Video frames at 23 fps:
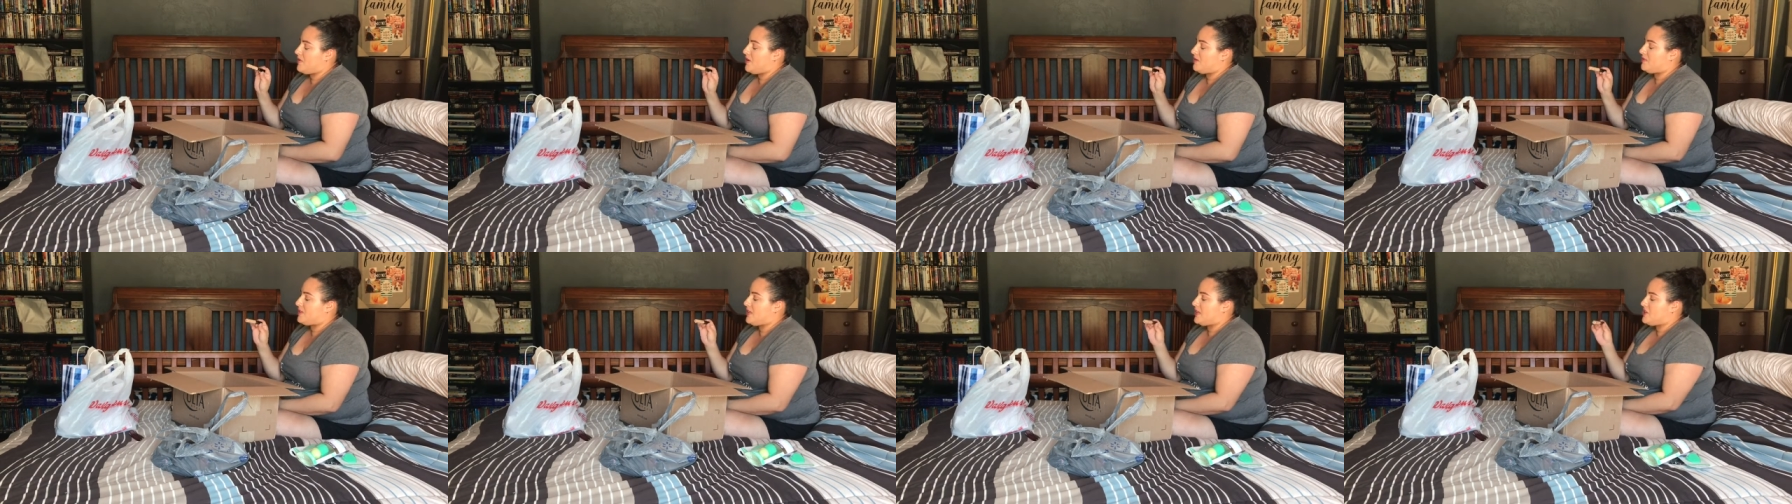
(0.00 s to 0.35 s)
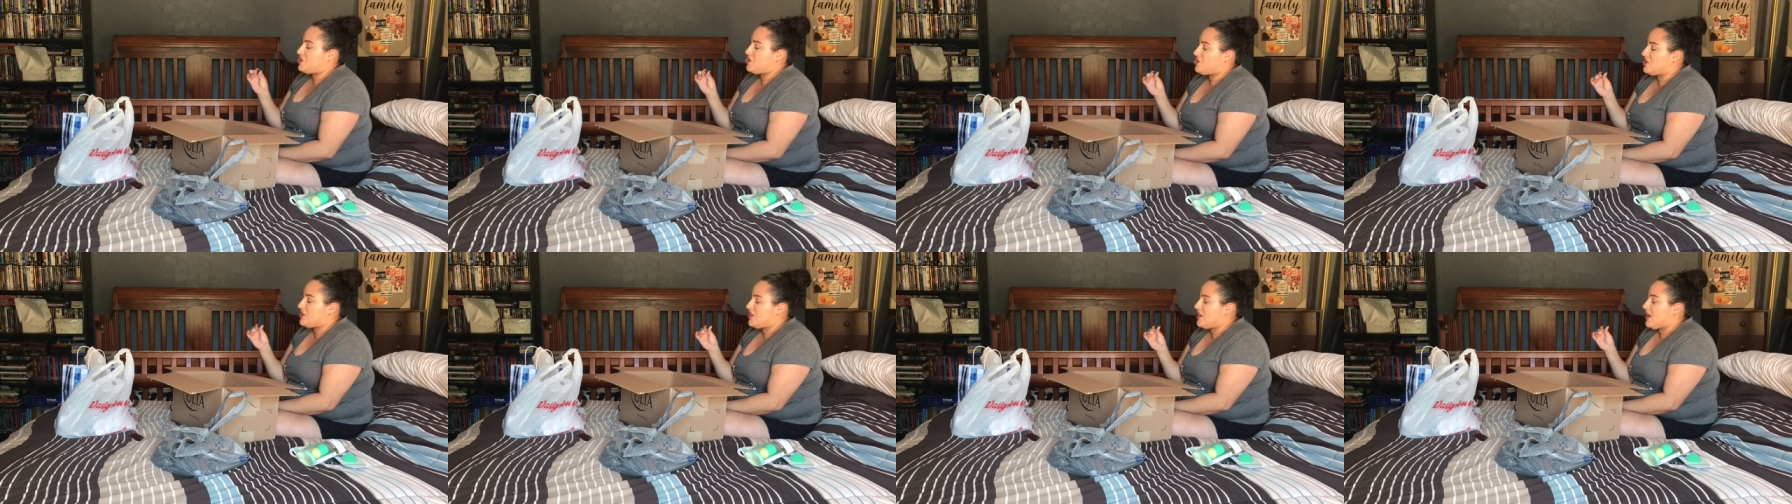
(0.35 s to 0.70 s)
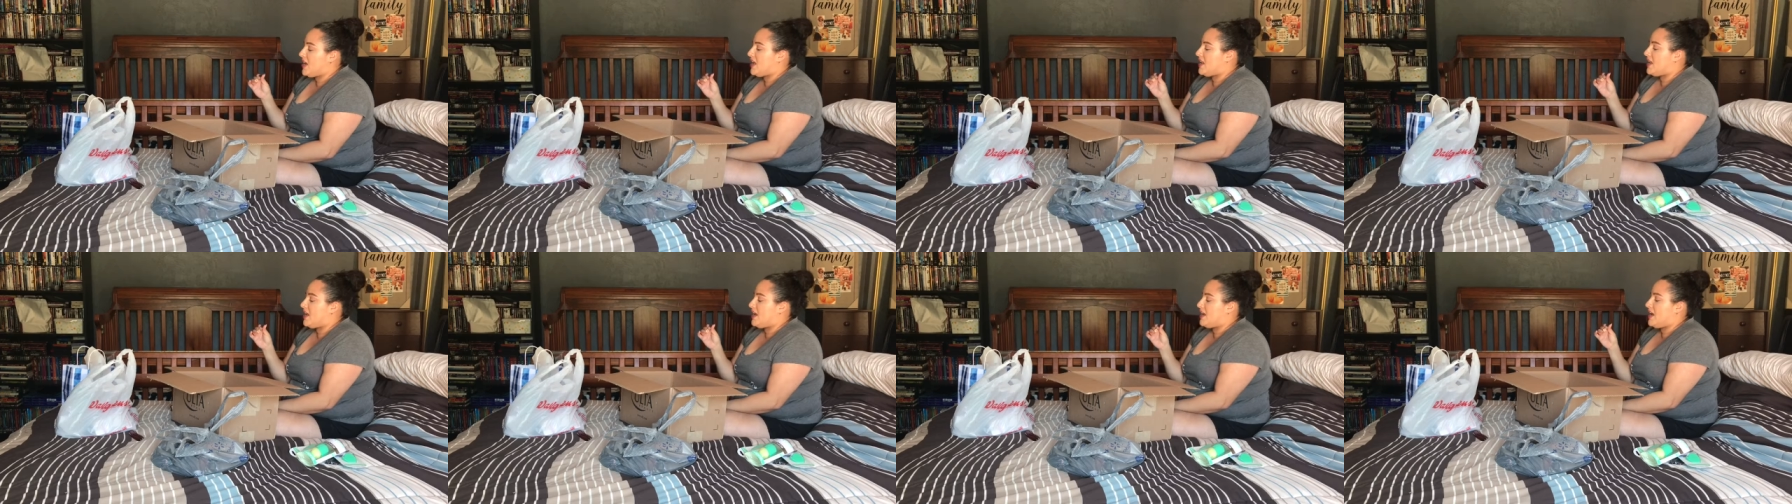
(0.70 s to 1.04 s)
foundation
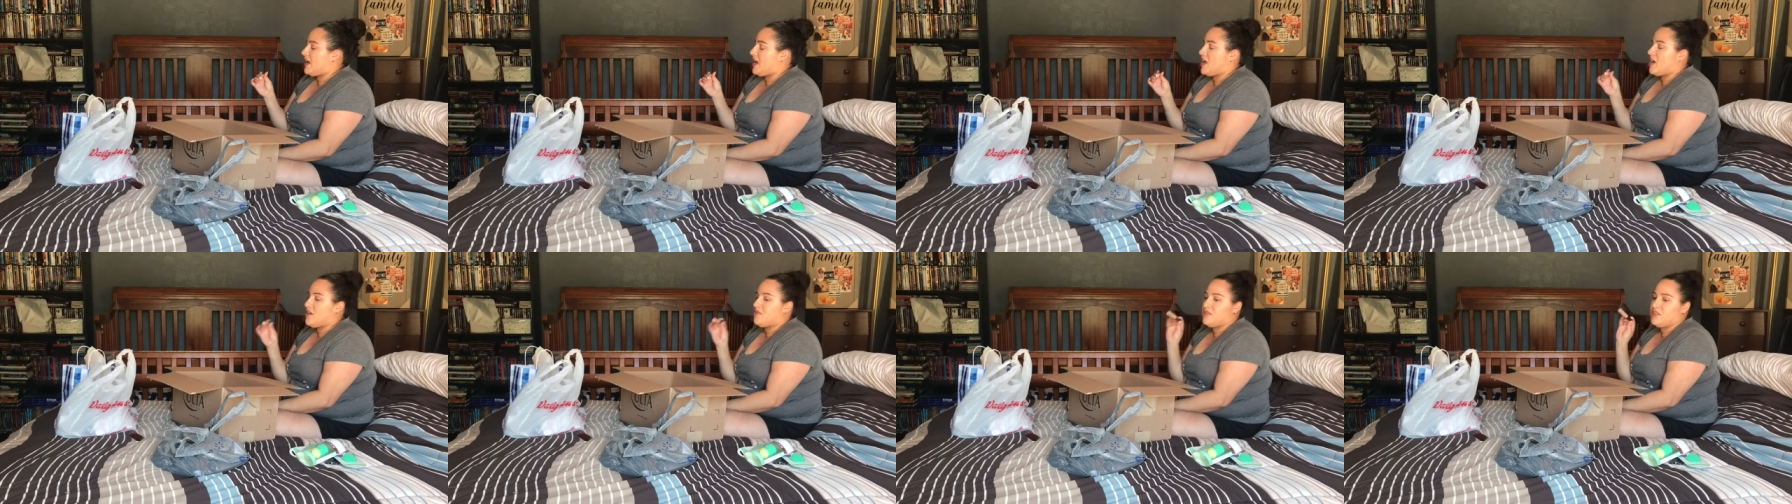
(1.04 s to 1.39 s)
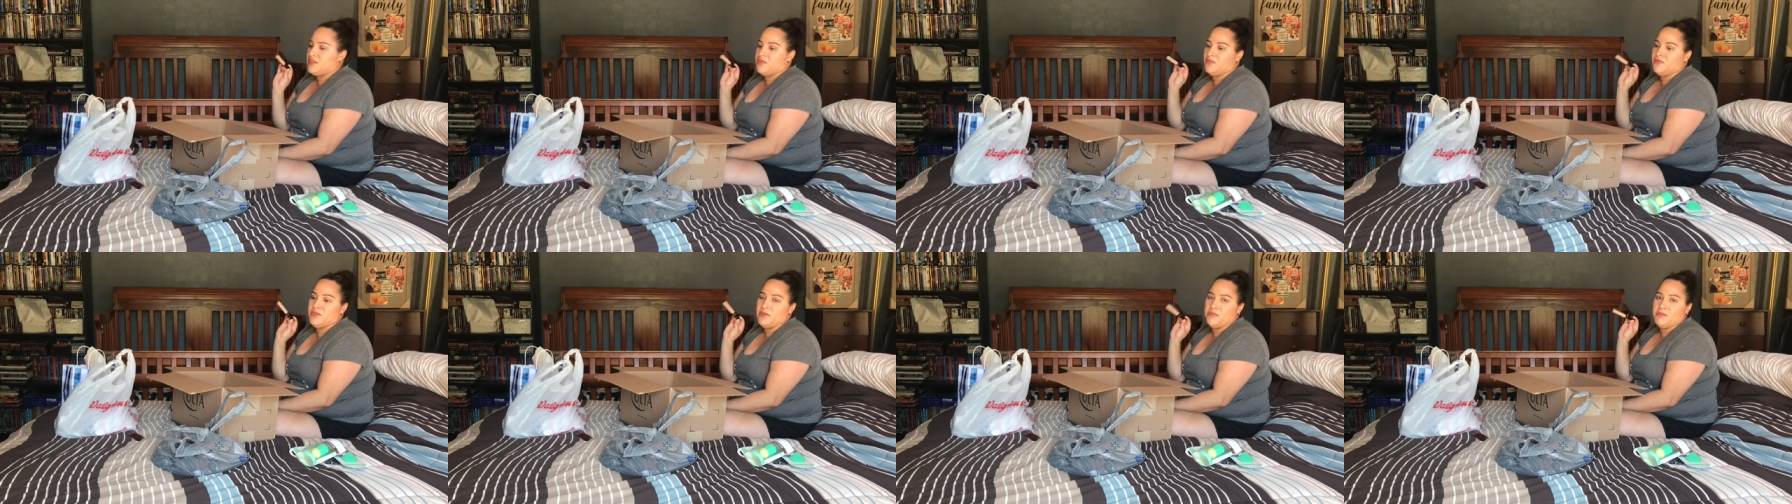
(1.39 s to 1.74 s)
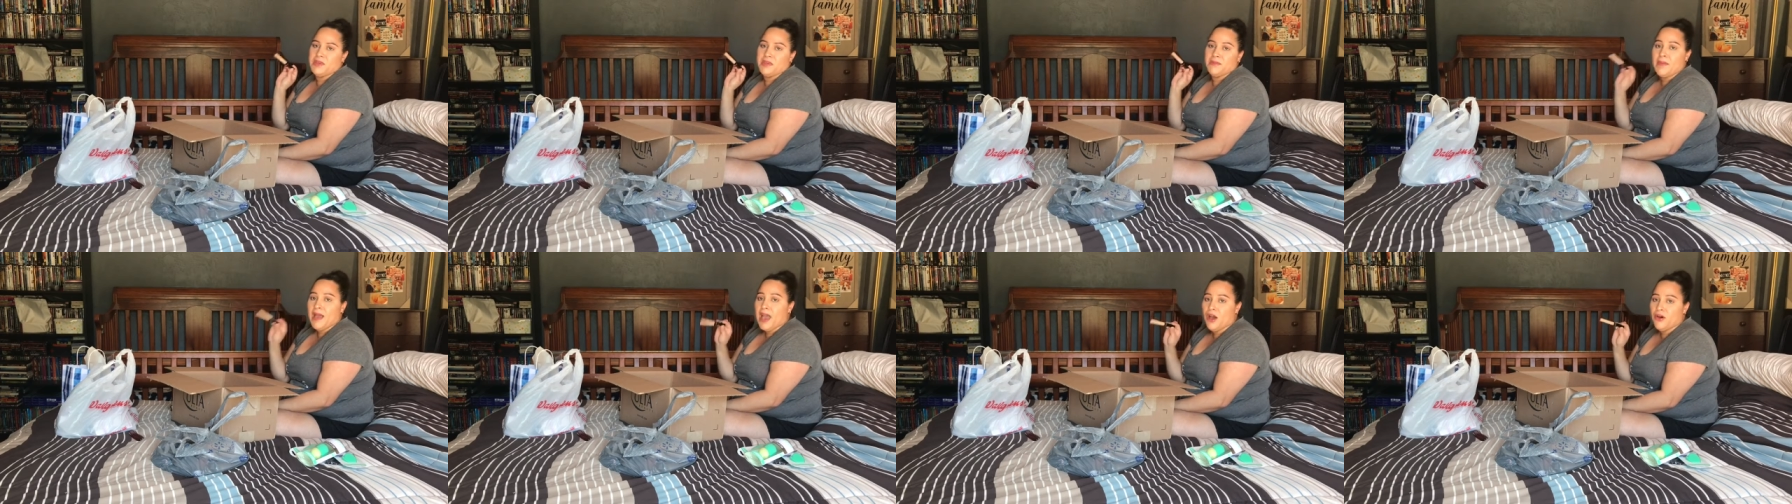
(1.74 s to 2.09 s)
and I have the Fit
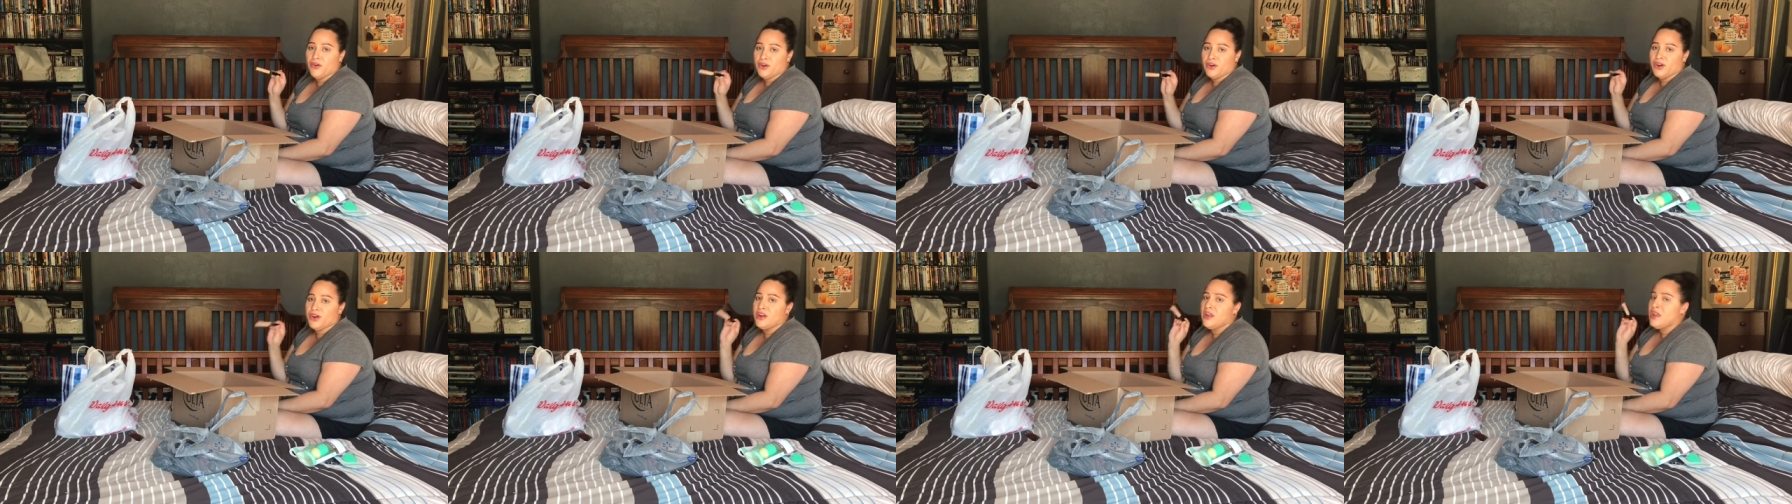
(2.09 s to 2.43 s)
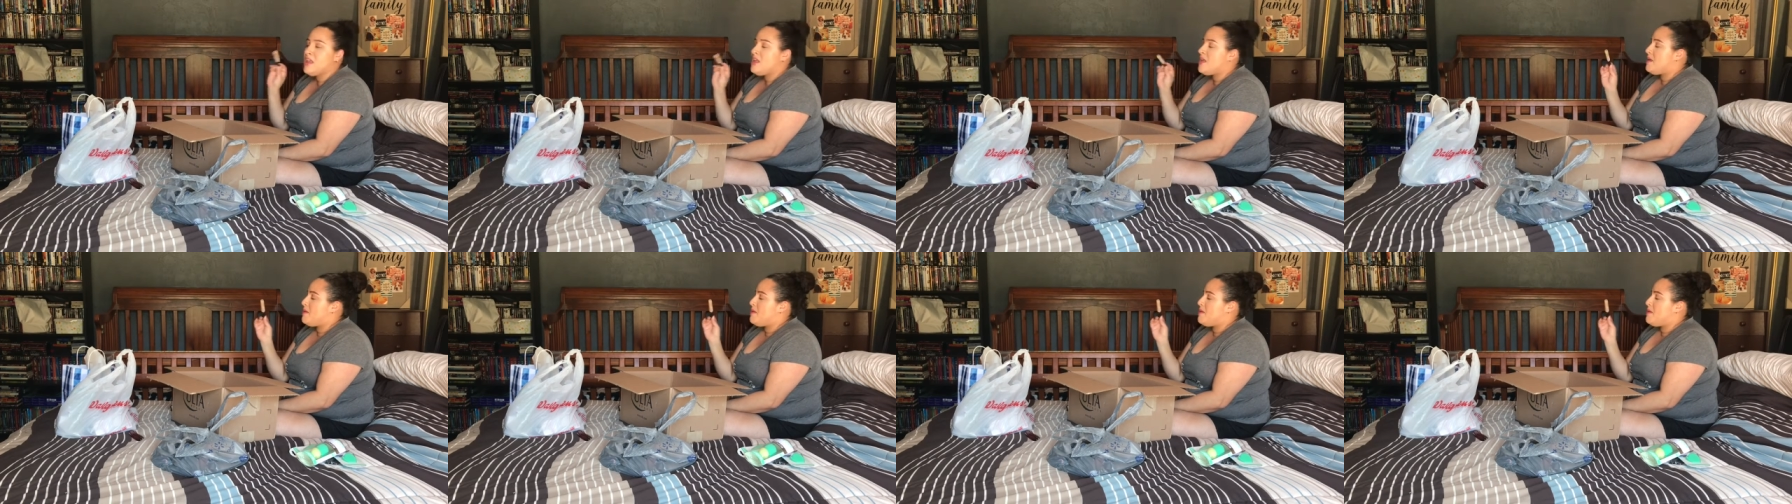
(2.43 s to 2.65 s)
Me powder,